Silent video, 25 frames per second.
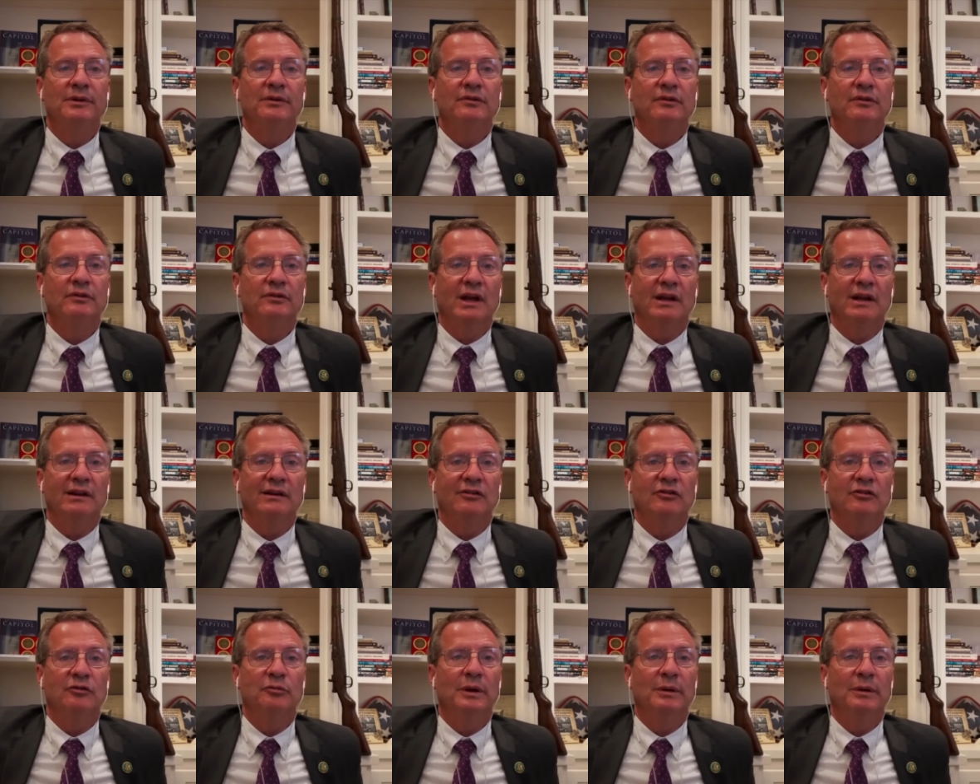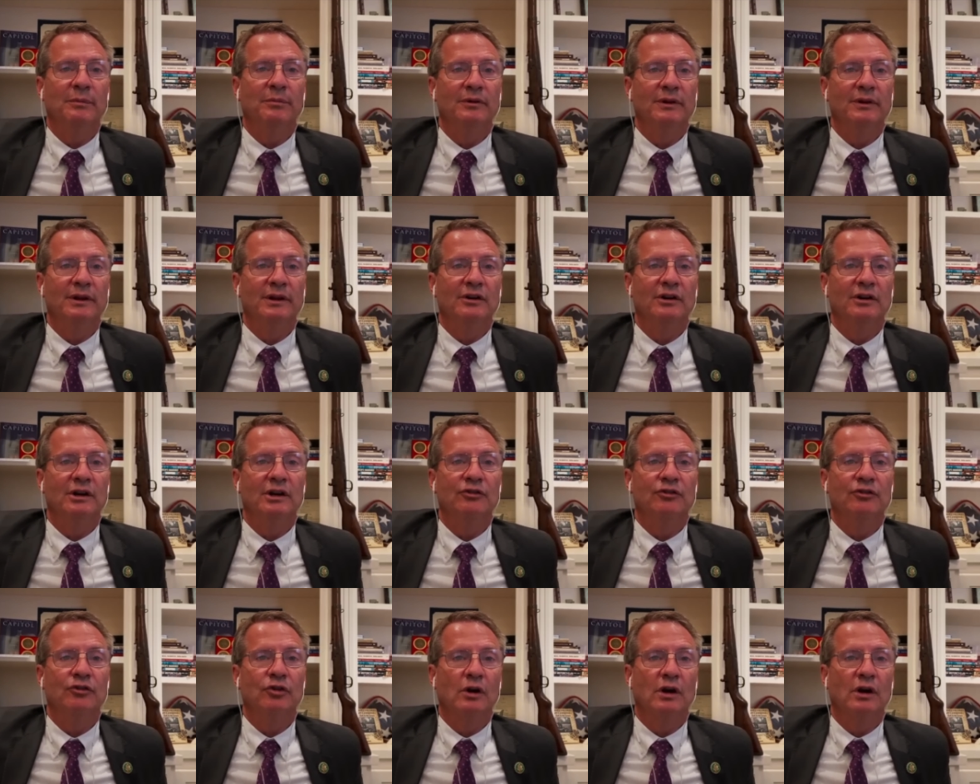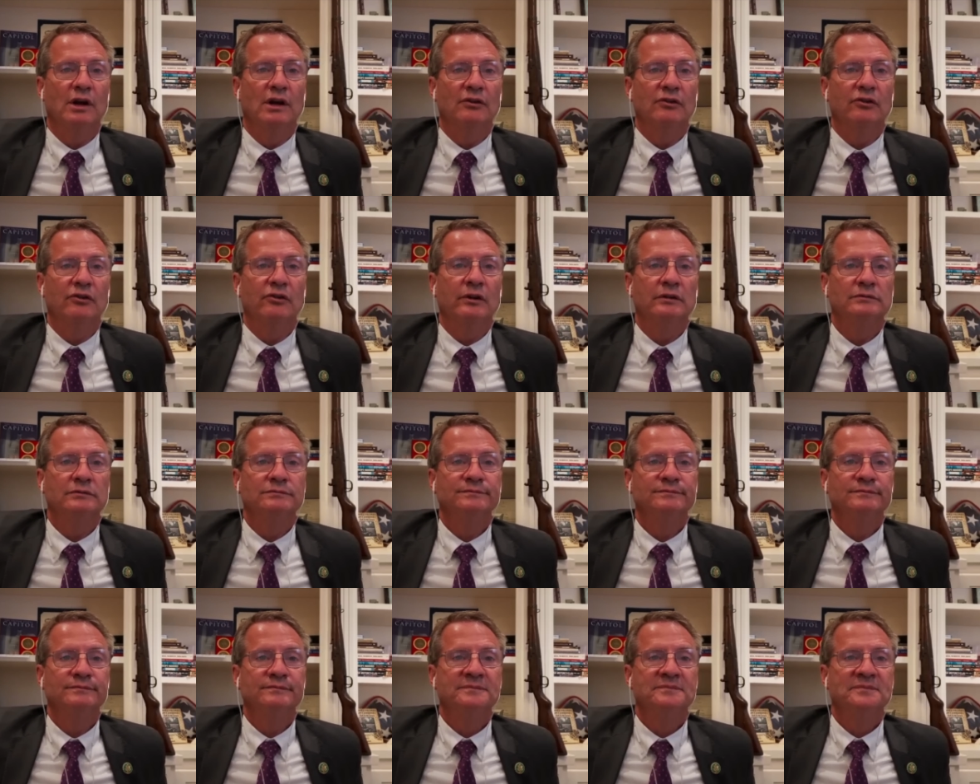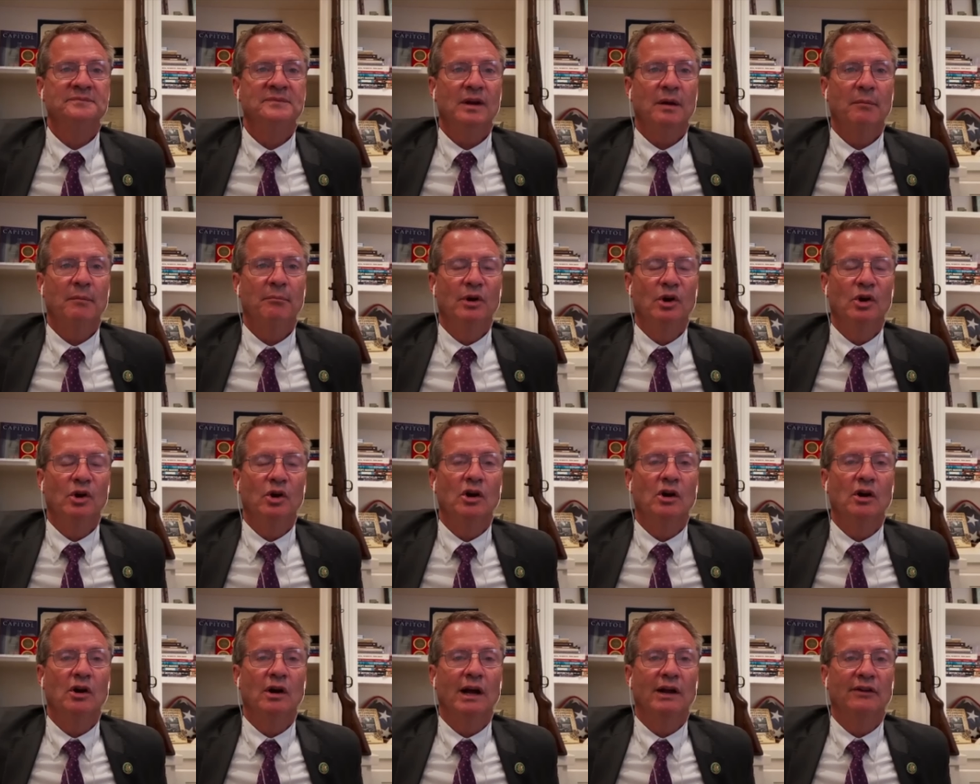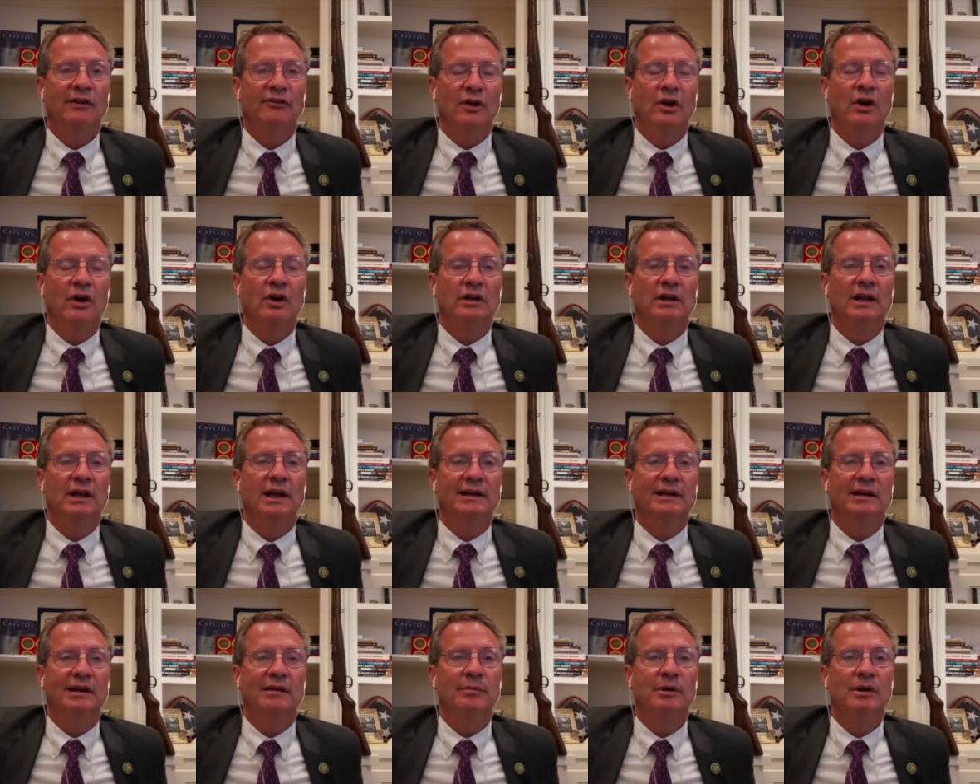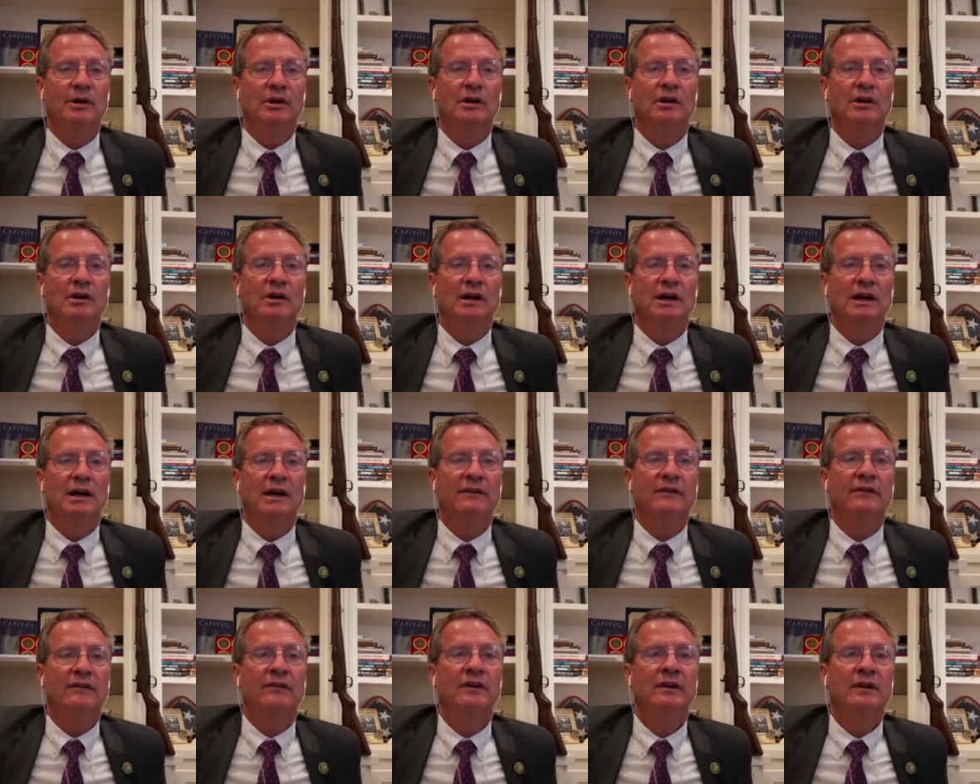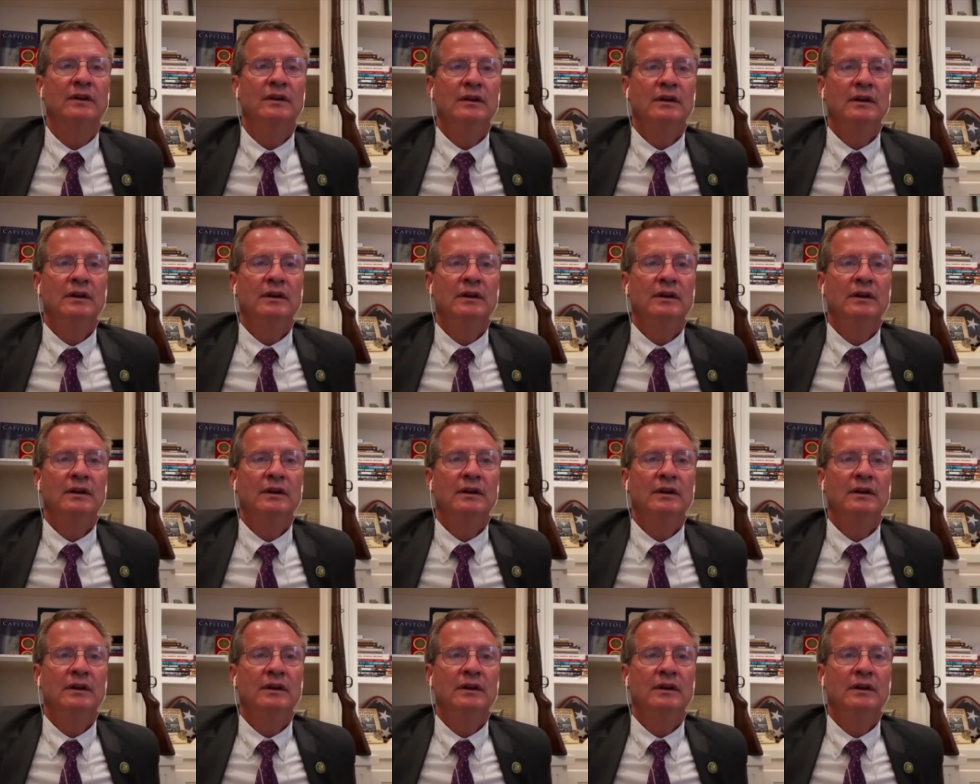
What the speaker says: You just got these people that are entrenched bureaucrats, unelected bureaucrats,